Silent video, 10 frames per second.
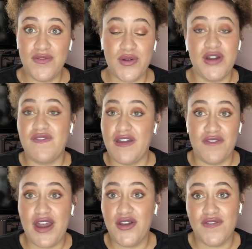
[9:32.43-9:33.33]
or a
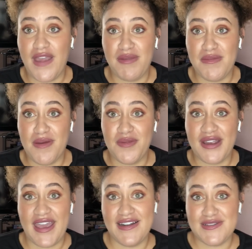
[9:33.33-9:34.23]
friend or family member
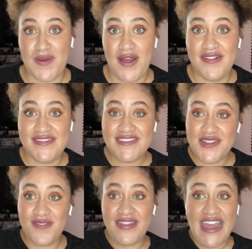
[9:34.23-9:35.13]
can as well.
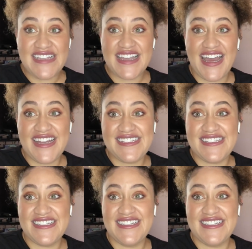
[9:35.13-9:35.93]
So thanks, guys.